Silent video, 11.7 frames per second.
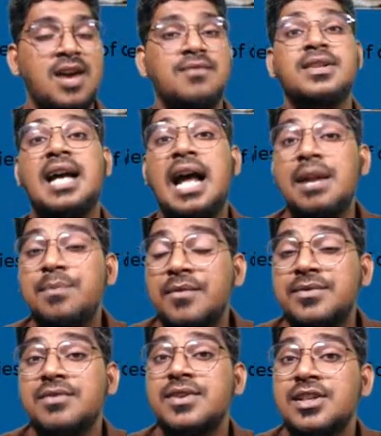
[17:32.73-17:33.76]
With the help
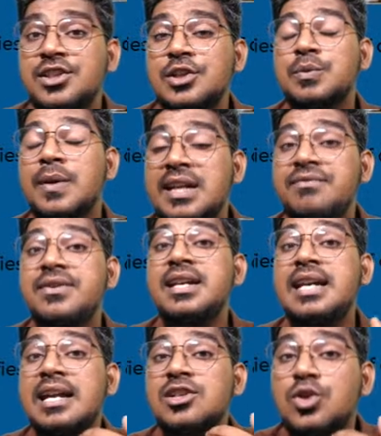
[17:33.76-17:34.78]
of the features only, we
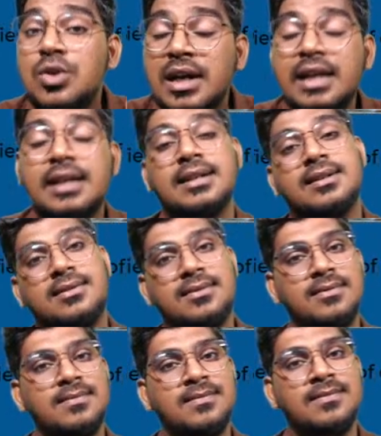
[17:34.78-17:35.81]
can train.
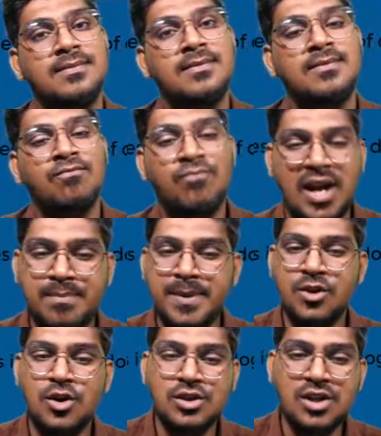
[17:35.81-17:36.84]
Why?
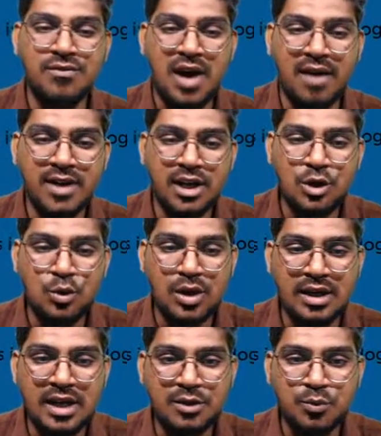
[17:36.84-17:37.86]
Because of our
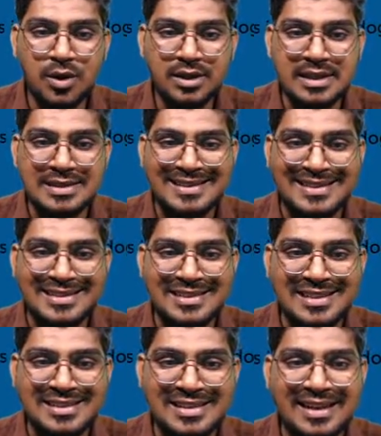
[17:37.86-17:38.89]
neural network is
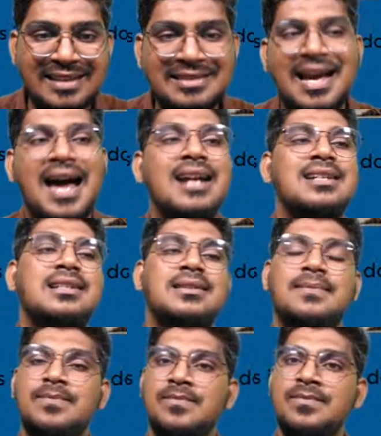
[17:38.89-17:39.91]
consistent like that.
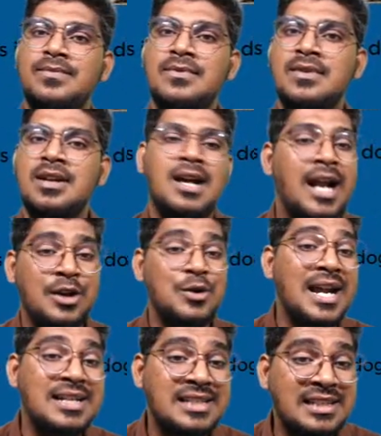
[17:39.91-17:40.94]
And you
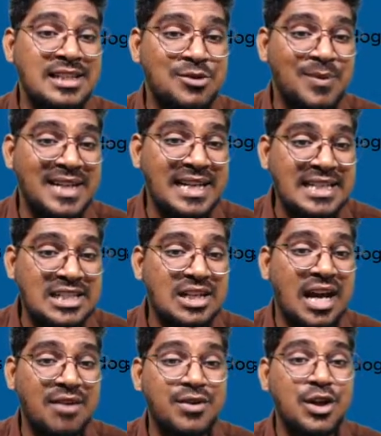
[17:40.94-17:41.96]
can see this one, each
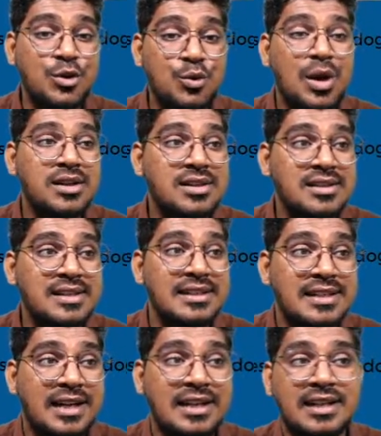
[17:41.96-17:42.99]
and every neurons is
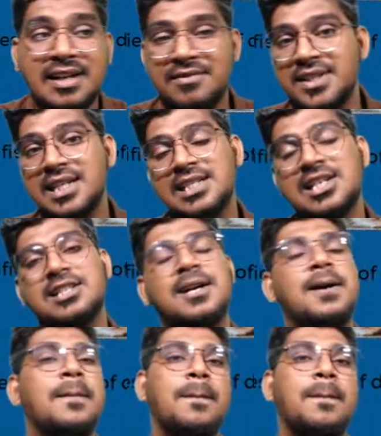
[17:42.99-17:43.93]
interconnected with each other.